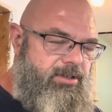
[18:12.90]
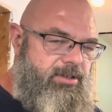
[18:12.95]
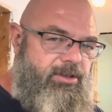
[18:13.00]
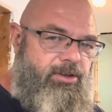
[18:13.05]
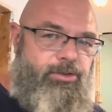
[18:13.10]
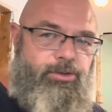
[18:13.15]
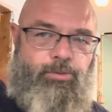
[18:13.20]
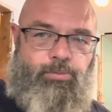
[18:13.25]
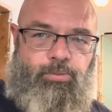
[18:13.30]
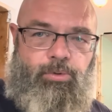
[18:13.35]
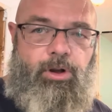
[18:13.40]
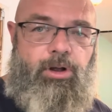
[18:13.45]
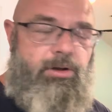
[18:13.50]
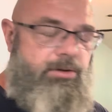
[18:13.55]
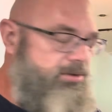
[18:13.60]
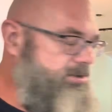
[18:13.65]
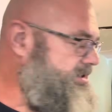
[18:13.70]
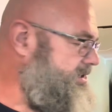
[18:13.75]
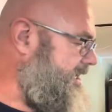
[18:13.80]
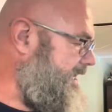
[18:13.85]
the
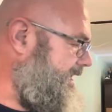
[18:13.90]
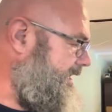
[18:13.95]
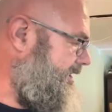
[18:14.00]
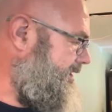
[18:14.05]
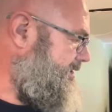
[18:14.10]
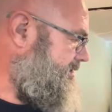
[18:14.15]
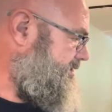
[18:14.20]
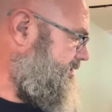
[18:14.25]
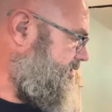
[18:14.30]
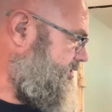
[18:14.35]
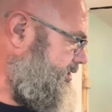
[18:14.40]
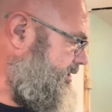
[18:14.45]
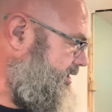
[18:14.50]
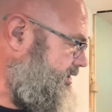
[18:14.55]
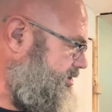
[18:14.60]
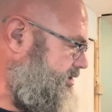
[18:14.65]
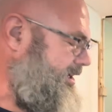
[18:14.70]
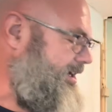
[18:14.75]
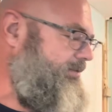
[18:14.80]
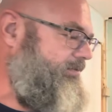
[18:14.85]
wrong size, so I
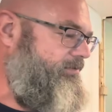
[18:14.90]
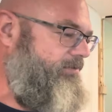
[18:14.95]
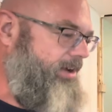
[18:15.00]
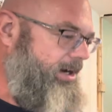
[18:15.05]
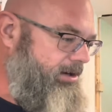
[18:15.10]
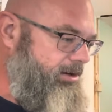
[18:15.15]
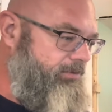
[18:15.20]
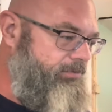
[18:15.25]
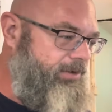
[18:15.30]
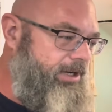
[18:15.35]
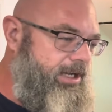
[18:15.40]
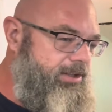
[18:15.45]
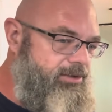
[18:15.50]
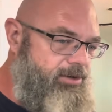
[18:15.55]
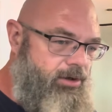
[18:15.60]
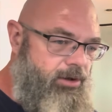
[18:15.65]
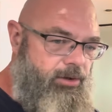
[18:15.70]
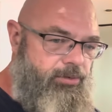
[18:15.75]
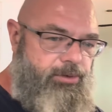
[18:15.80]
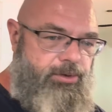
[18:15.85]
just got to verify that
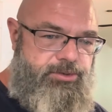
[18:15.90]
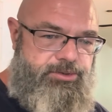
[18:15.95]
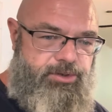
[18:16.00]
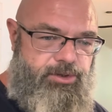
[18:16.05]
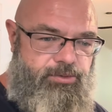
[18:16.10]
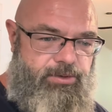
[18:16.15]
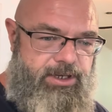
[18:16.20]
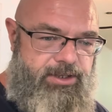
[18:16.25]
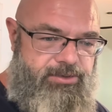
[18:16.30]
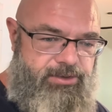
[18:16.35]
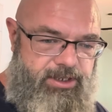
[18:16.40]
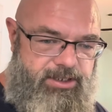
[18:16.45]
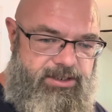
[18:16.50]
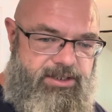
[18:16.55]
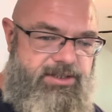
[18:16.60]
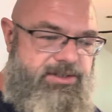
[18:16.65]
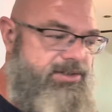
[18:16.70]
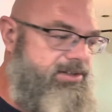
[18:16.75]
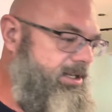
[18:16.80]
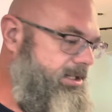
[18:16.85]
all those are the right
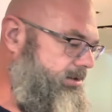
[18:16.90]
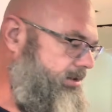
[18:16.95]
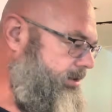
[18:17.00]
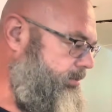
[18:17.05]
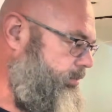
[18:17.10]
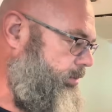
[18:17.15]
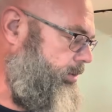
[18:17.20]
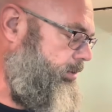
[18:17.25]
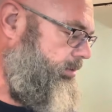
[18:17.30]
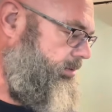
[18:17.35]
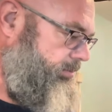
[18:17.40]
thickness, and then we'll